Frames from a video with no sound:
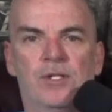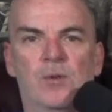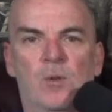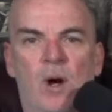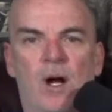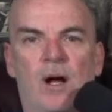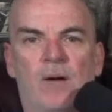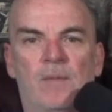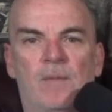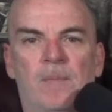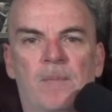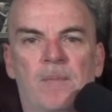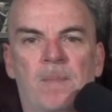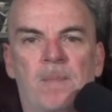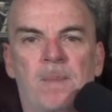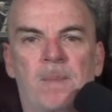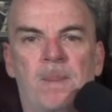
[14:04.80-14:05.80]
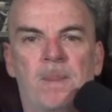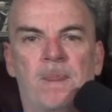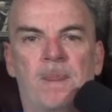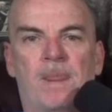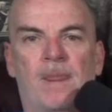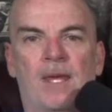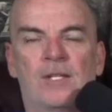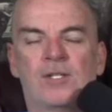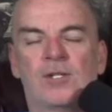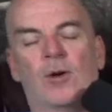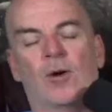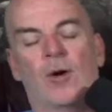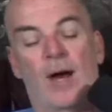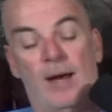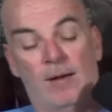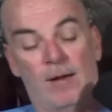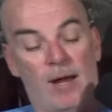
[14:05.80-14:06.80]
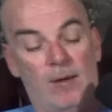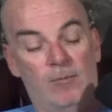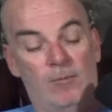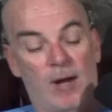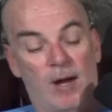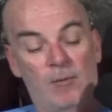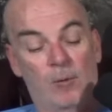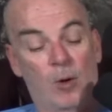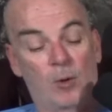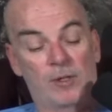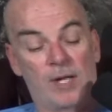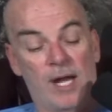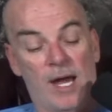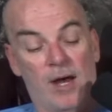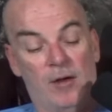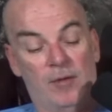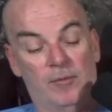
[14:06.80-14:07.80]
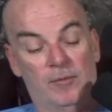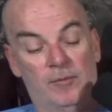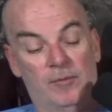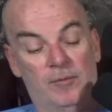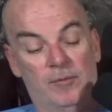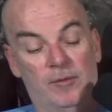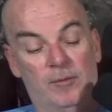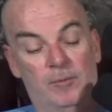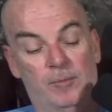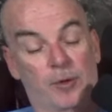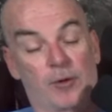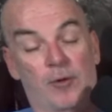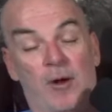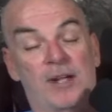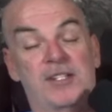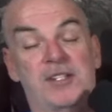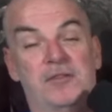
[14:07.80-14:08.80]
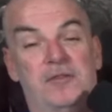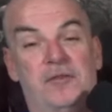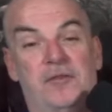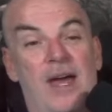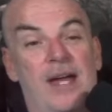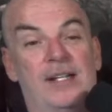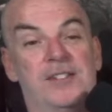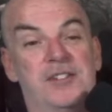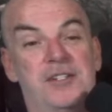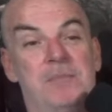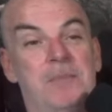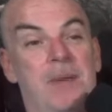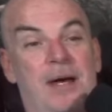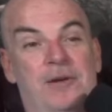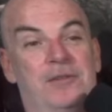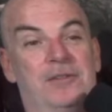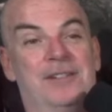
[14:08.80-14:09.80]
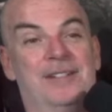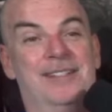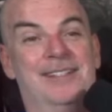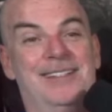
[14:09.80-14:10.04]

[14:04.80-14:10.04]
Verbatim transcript: it as well. So I I, I wrote down progressive fantasy metal.